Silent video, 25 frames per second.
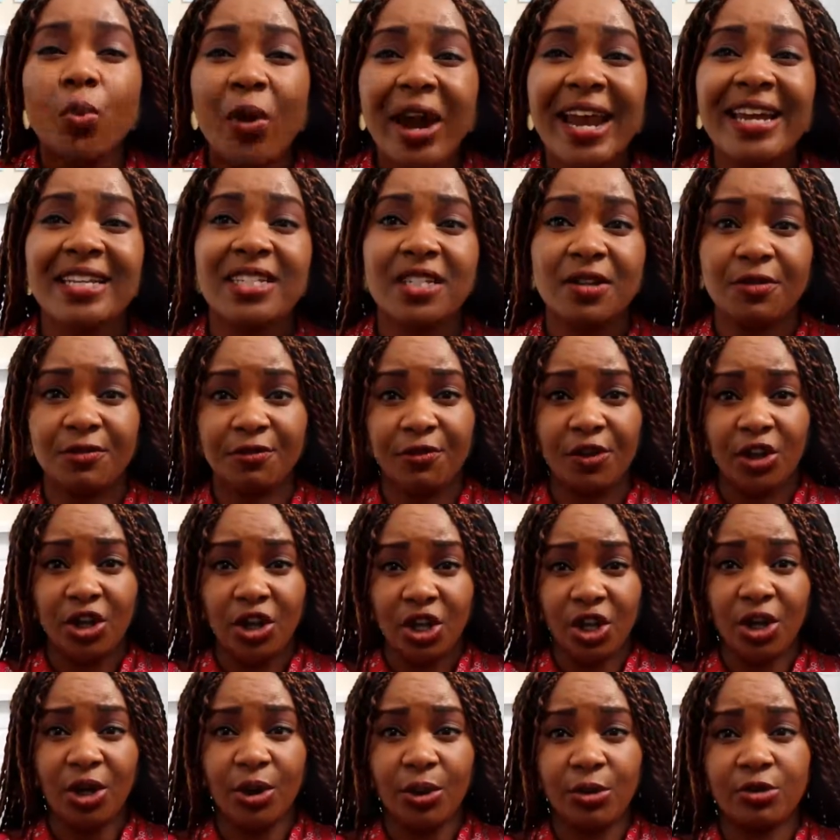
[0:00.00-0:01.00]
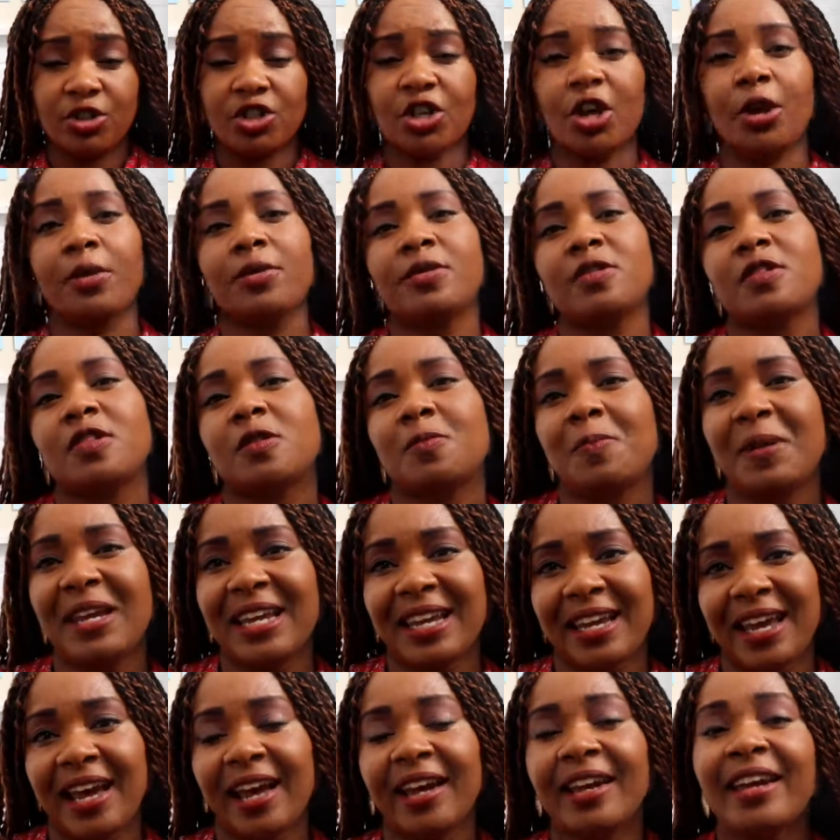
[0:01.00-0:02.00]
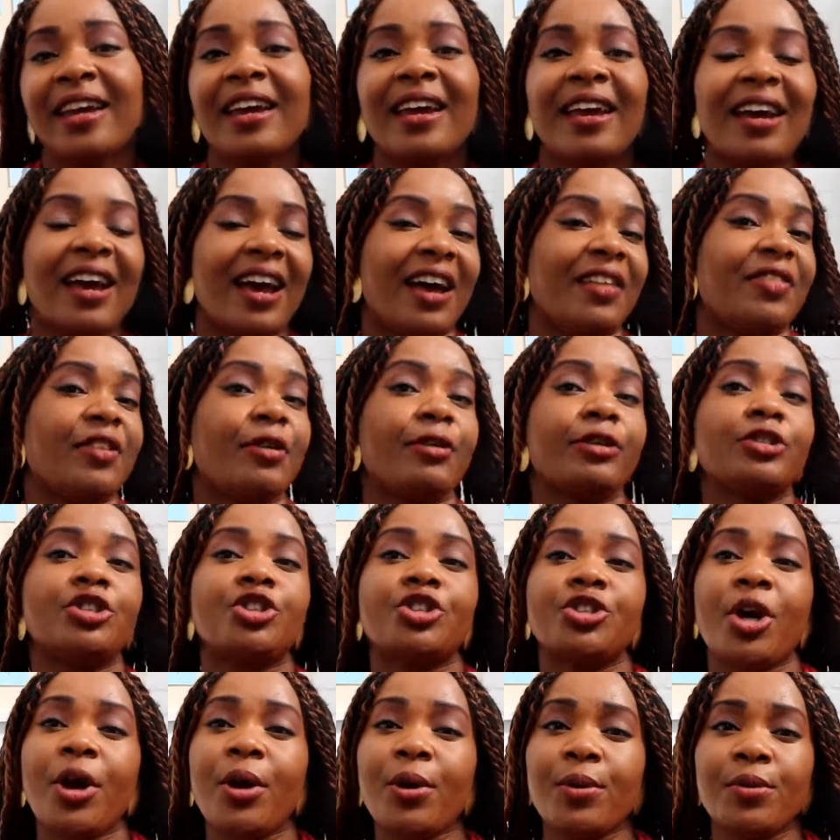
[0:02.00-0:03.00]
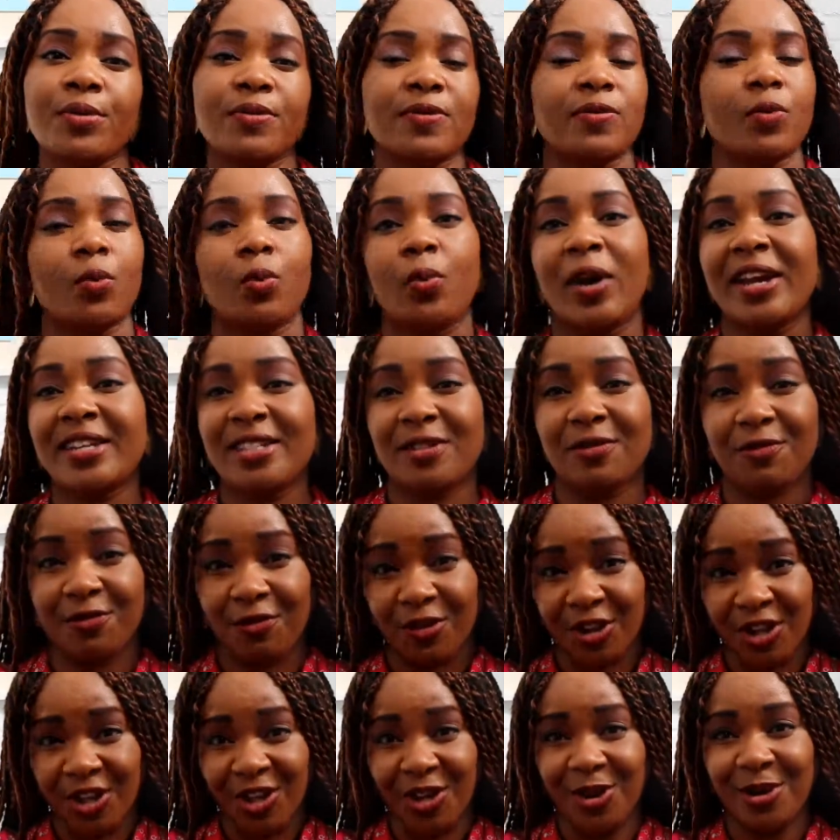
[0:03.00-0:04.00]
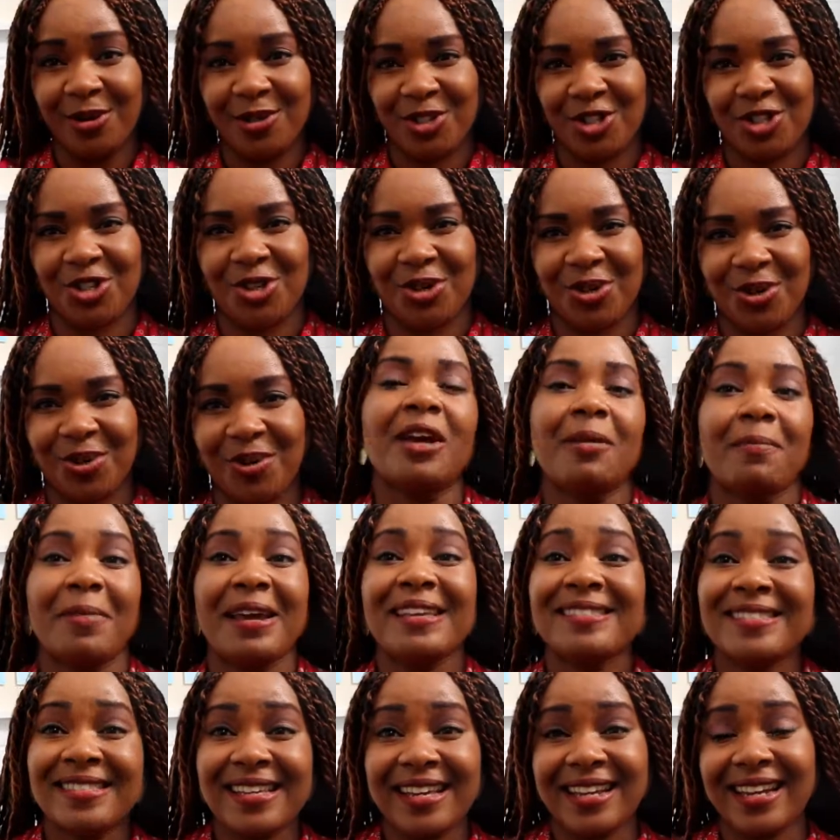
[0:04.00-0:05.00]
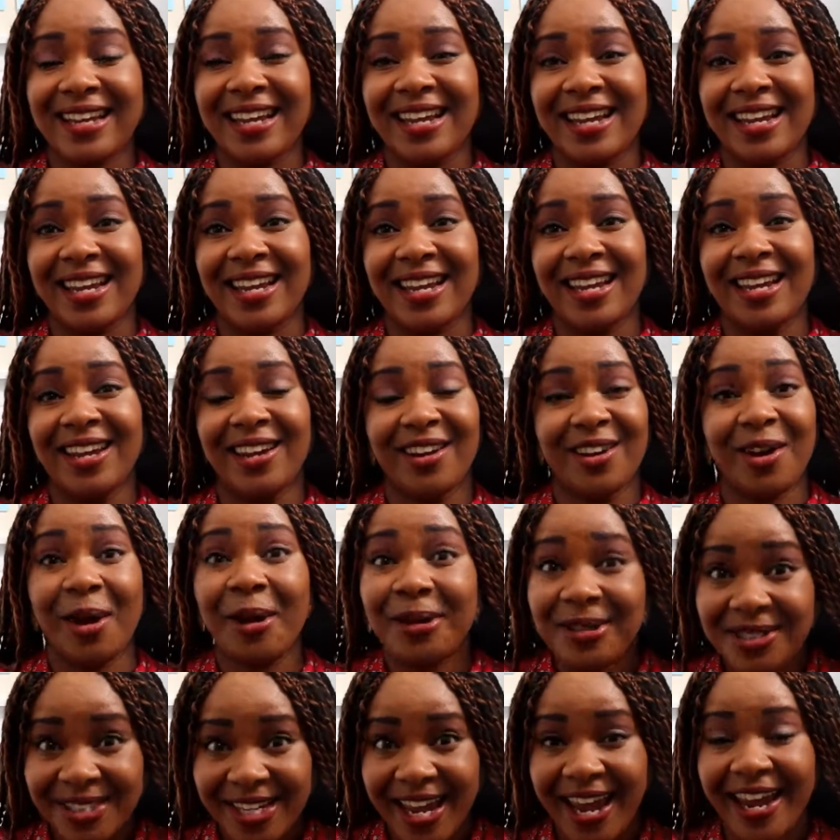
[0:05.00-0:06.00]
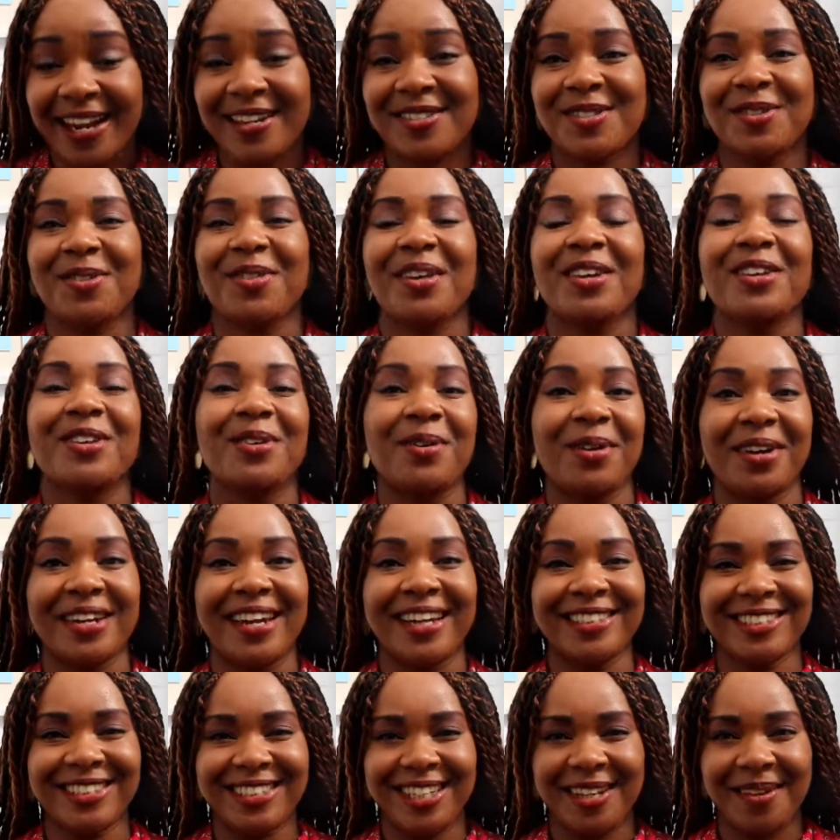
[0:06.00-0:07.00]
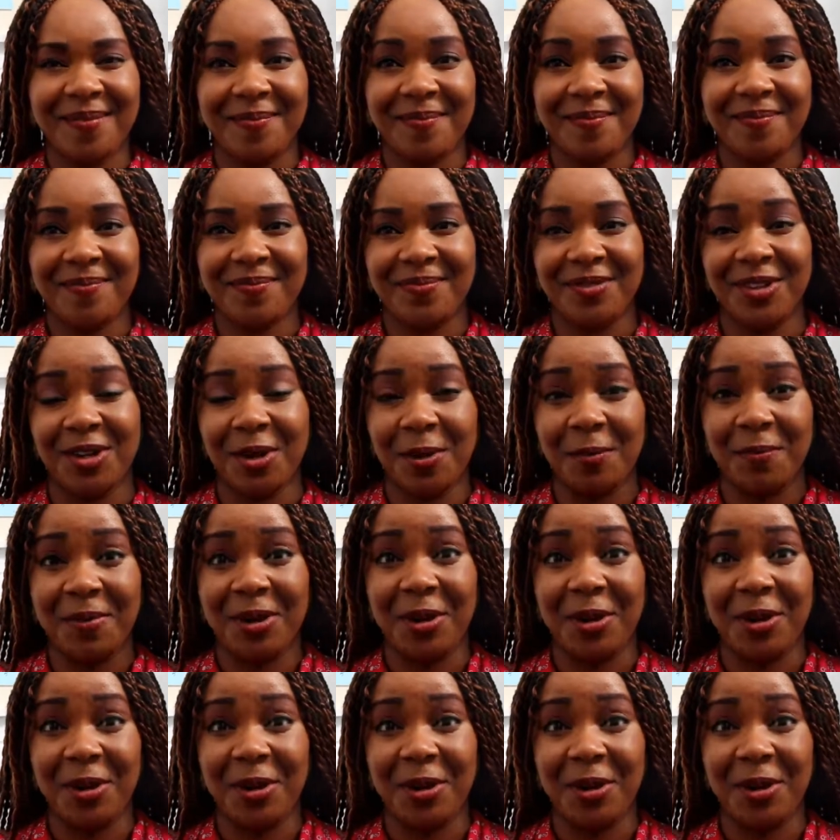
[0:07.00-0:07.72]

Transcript: waiting for you to go and speak at, and there are shows waiting for you to basically contact so that you can actually, you know,